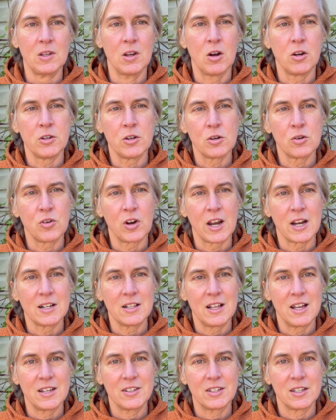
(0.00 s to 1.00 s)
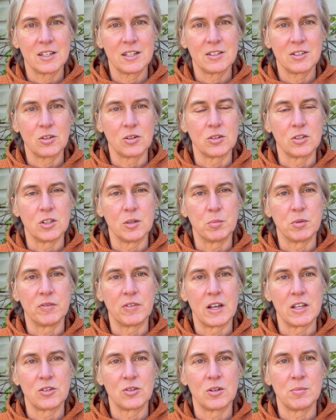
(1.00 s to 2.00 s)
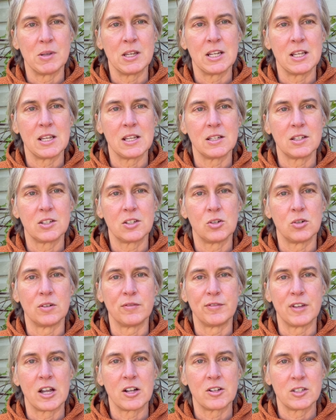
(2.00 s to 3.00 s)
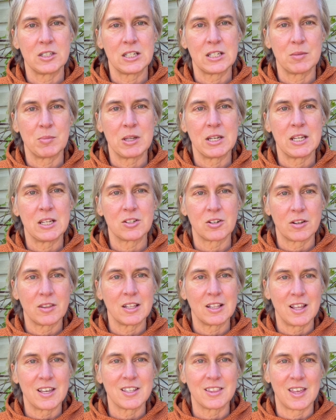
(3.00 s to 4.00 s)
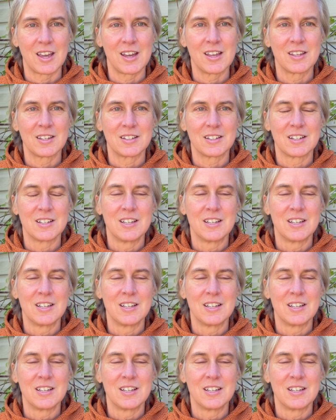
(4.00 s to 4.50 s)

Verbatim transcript: Are your grad classes, your supervisory meetings, your faculty committees, are they like that?